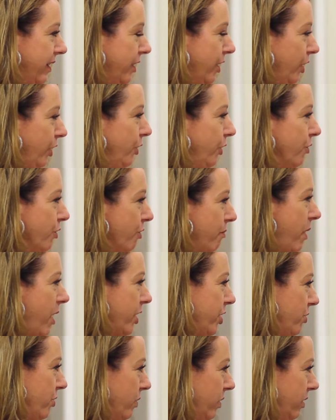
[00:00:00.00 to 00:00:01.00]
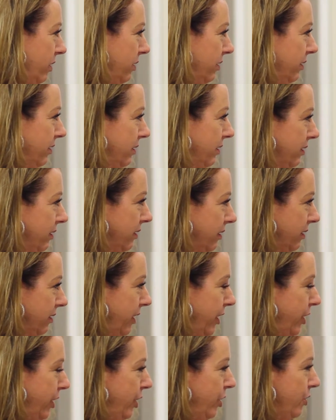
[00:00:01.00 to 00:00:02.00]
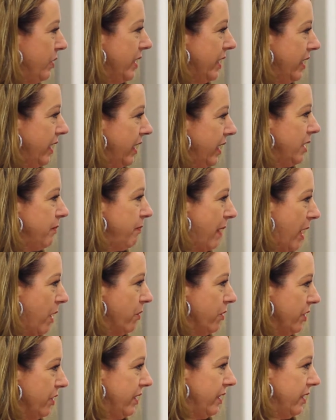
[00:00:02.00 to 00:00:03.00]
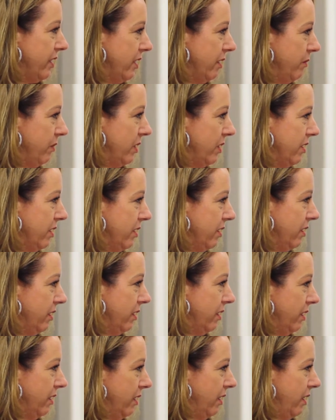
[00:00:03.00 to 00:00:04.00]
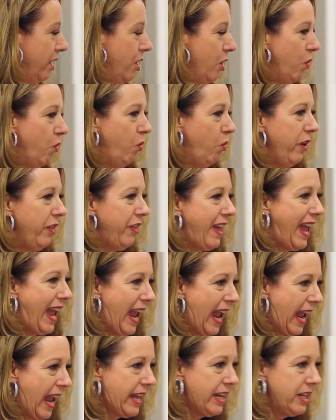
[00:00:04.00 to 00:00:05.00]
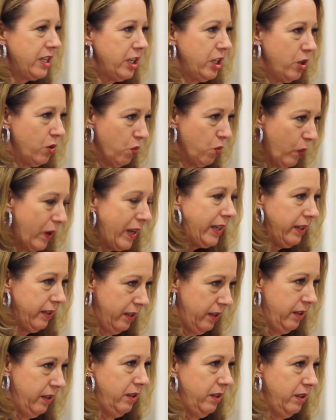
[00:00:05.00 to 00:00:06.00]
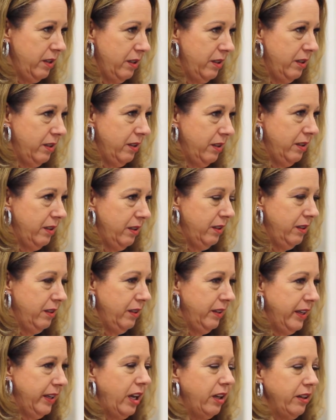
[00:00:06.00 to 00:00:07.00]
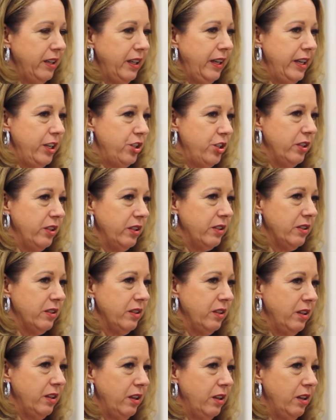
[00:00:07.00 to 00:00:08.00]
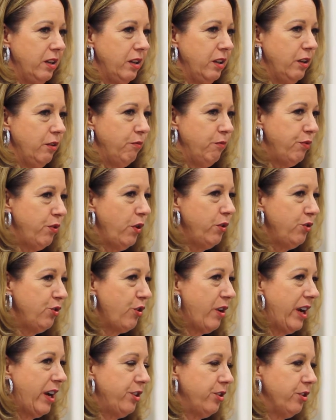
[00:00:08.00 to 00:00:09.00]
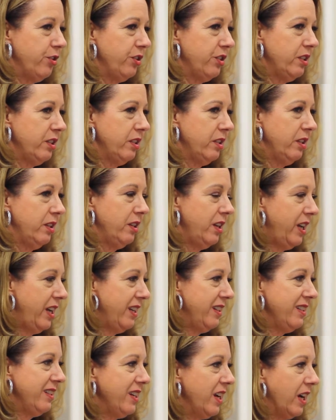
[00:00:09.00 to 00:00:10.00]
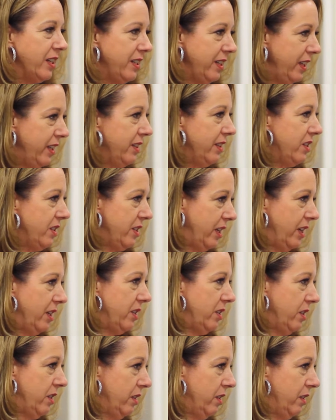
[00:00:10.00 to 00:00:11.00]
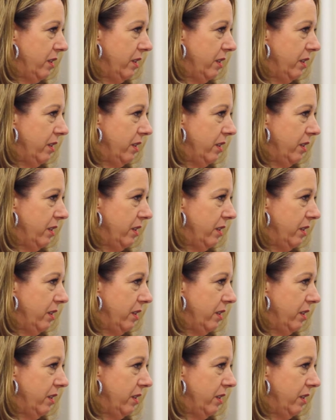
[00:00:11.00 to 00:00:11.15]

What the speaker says: the lunar module using its power systems with handwritten calculations, protractors, and gut instinct